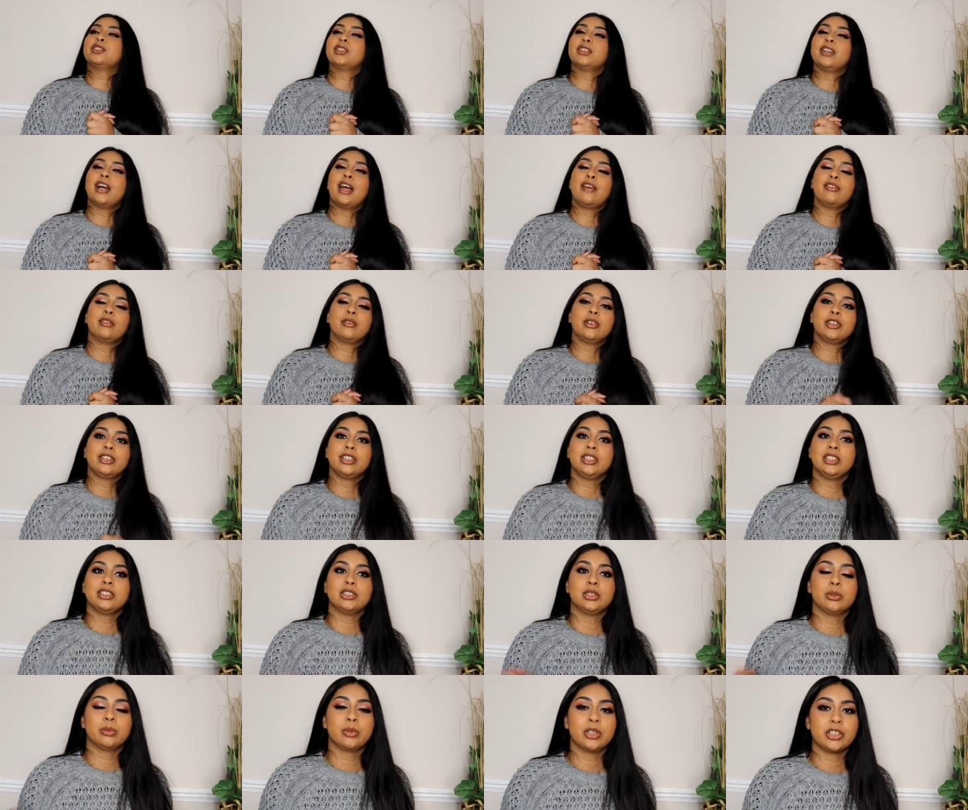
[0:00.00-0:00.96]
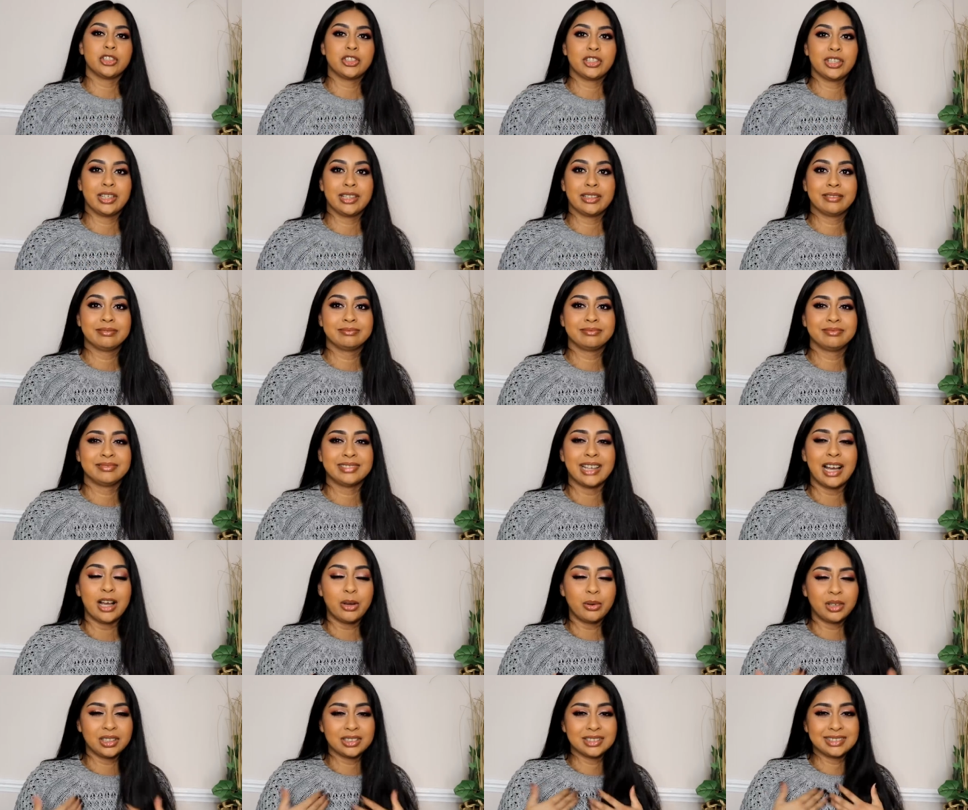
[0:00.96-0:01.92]
told everyone you need to watch it.
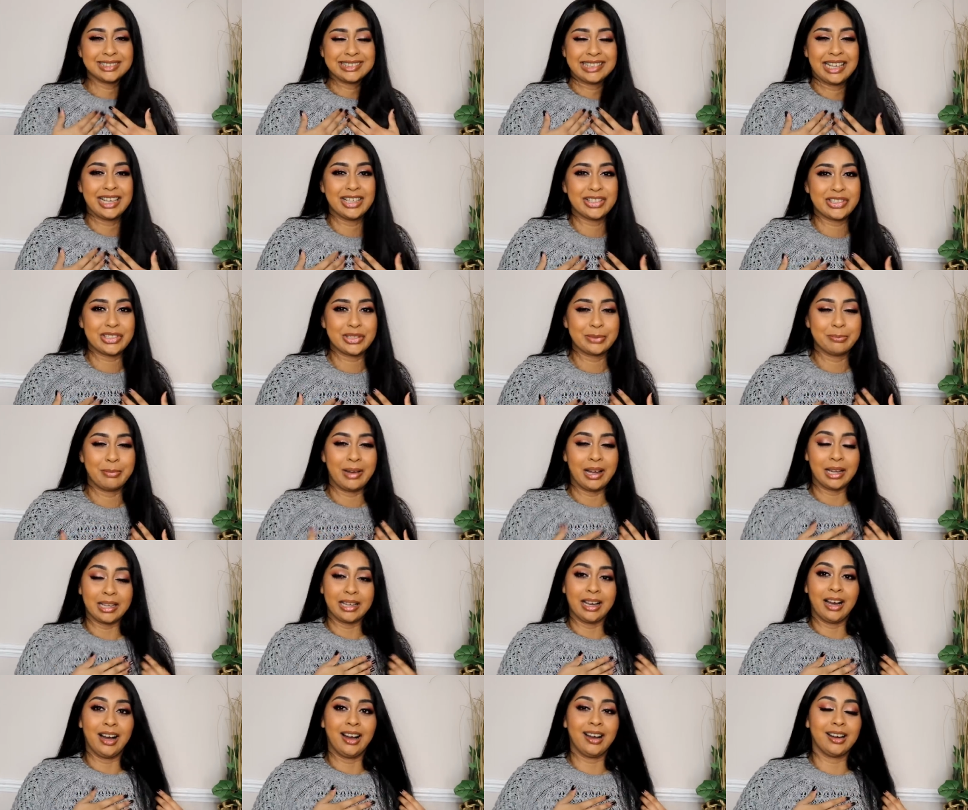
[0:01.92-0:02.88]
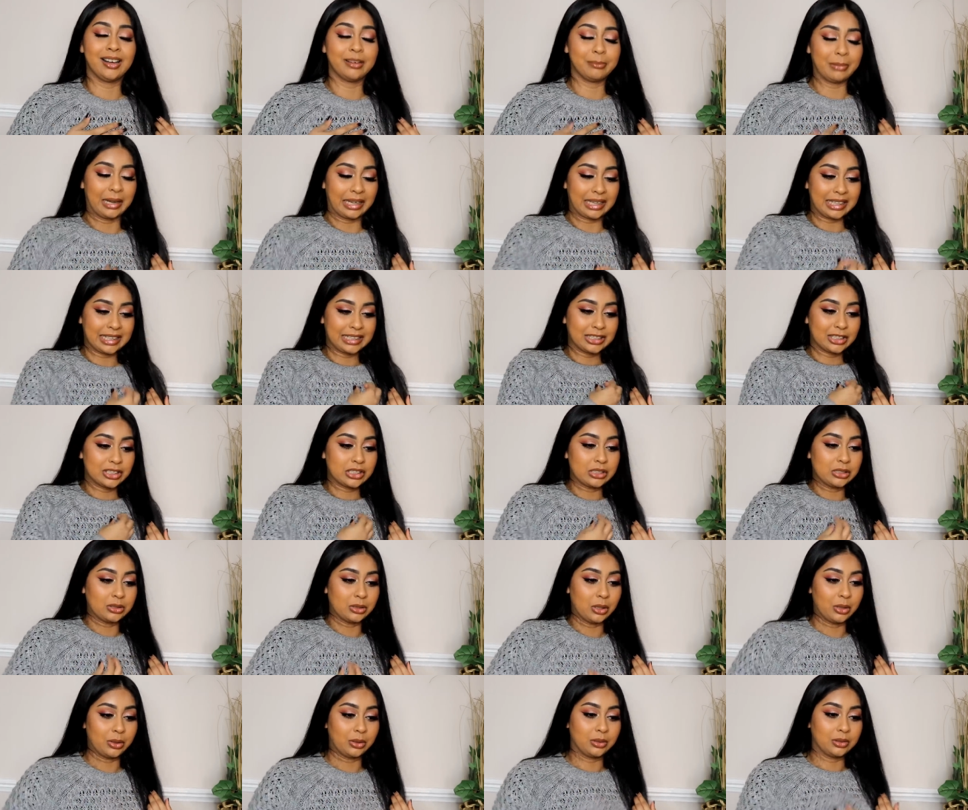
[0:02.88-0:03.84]
That one touched my heart, my inner
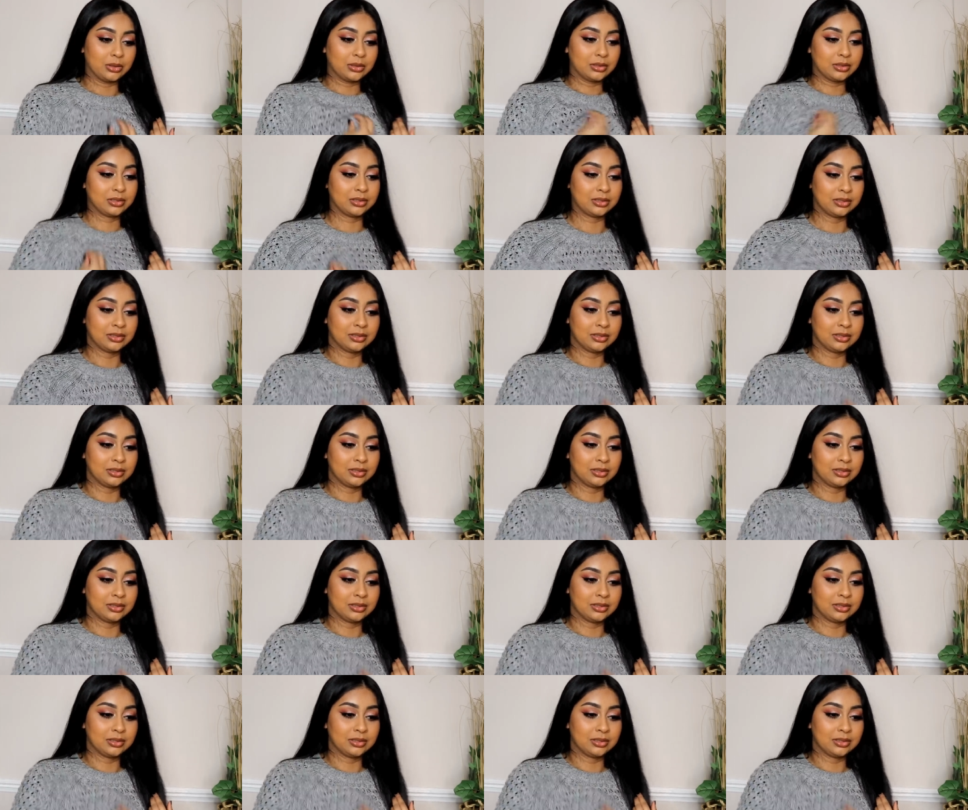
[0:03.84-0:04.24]
soul.